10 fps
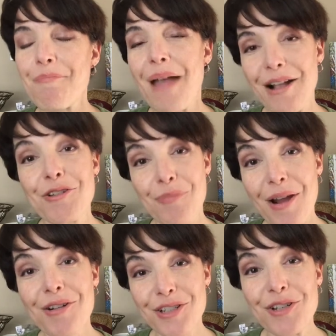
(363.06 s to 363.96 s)
pack your
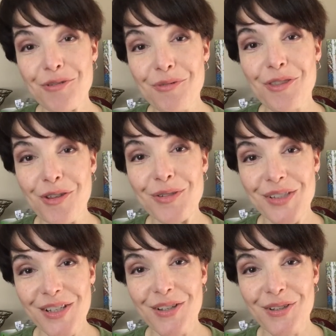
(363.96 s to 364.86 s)
parachute with those
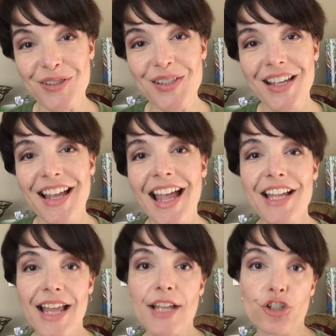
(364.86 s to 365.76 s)
skills
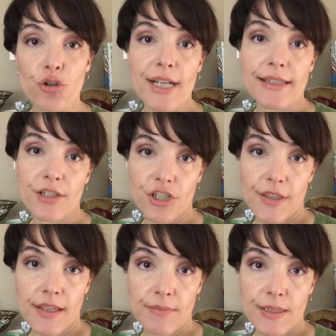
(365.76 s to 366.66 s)
and
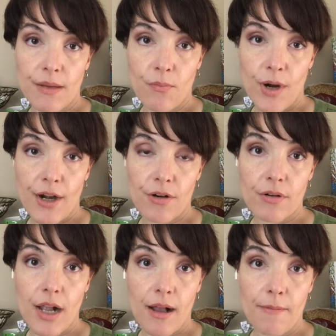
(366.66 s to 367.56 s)
transition them
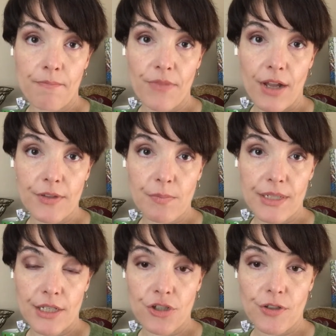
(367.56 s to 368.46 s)
somewhere else
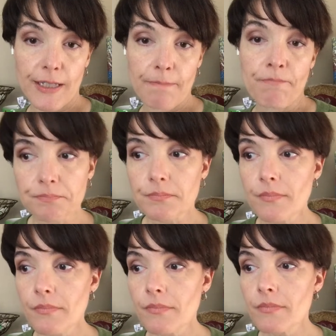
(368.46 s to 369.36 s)
potentially.
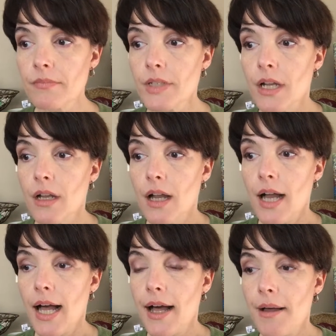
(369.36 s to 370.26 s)

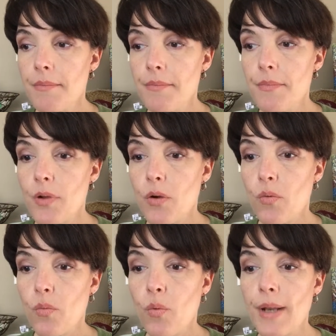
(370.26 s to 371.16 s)

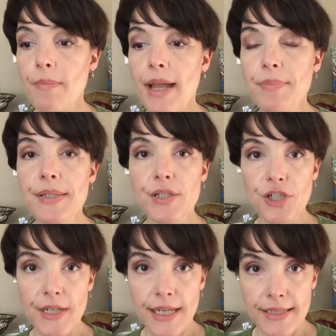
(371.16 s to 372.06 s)
When my
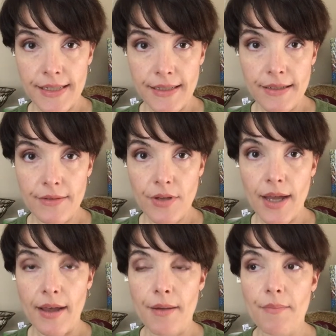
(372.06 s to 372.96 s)
position ended,
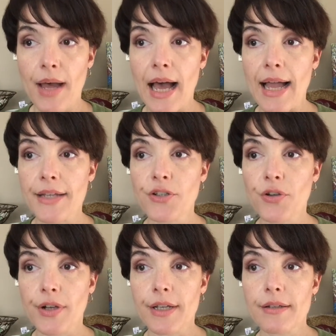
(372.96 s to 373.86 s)
I
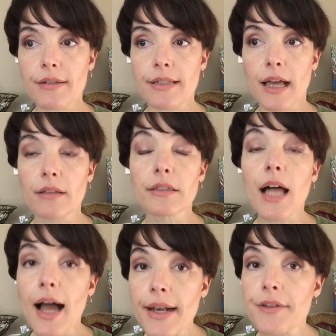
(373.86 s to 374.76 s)
took a
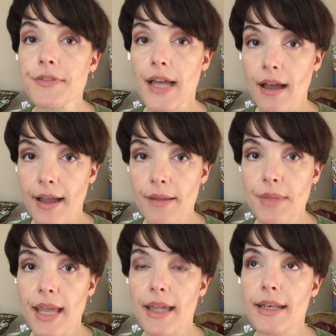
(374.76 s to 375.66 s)
lot of
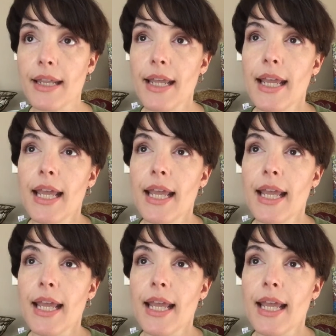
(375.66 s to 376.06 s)
time. And,